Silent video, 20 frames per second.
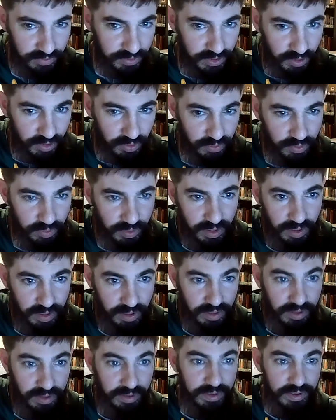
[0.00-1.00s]
So,
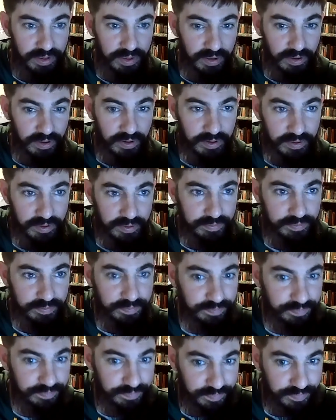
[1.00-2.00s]
uh,
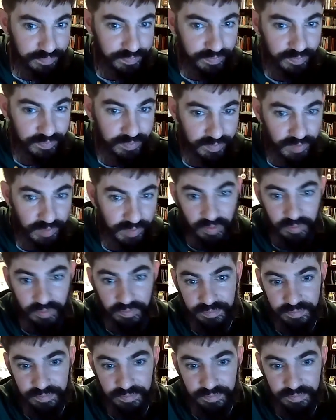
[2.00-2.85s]
like